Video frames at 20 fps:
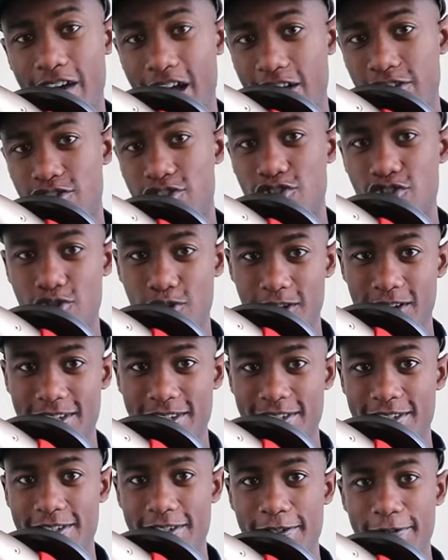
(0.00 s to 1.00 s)
fashion
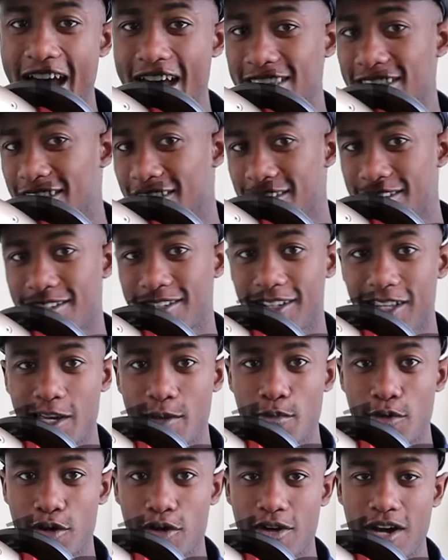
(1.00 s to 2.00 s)
trends. As a
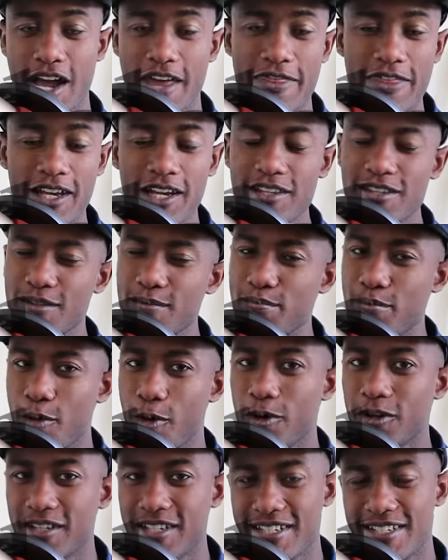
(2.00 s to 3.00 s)
disclaimer, I think it's
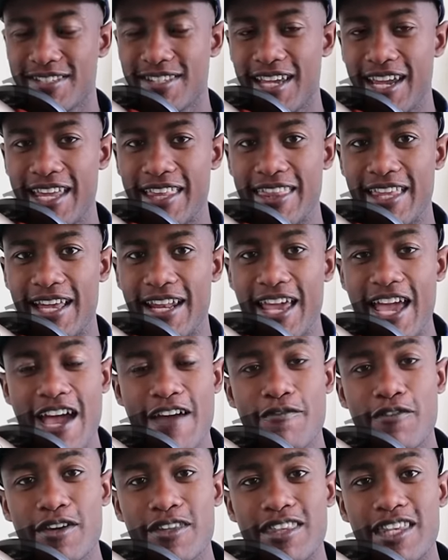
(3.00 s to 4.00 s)
important to state that
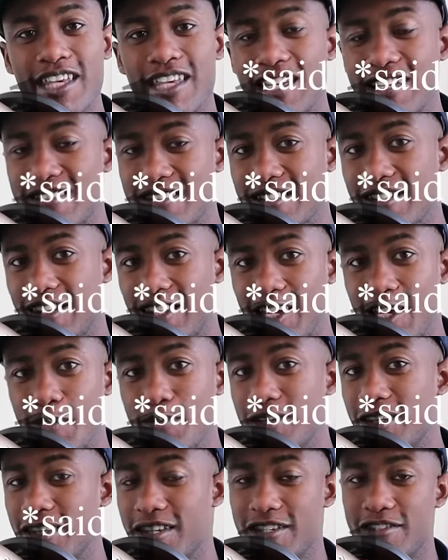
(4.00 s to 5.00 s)
everything
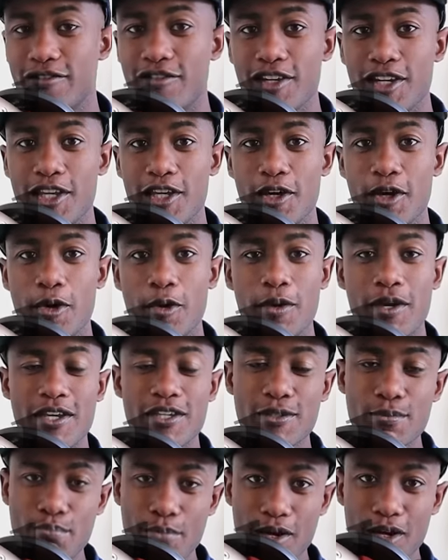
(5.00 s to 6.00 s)
exclaimed in this video
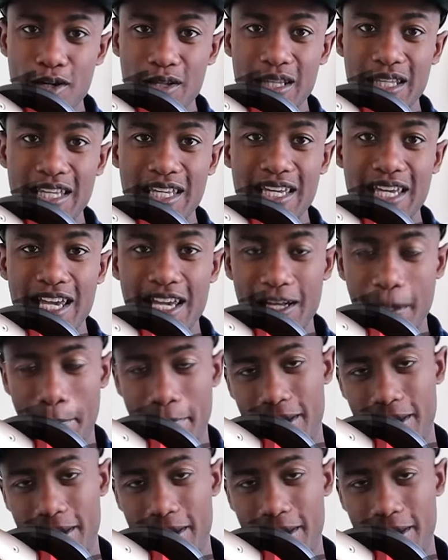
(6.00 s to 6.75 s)
is merely an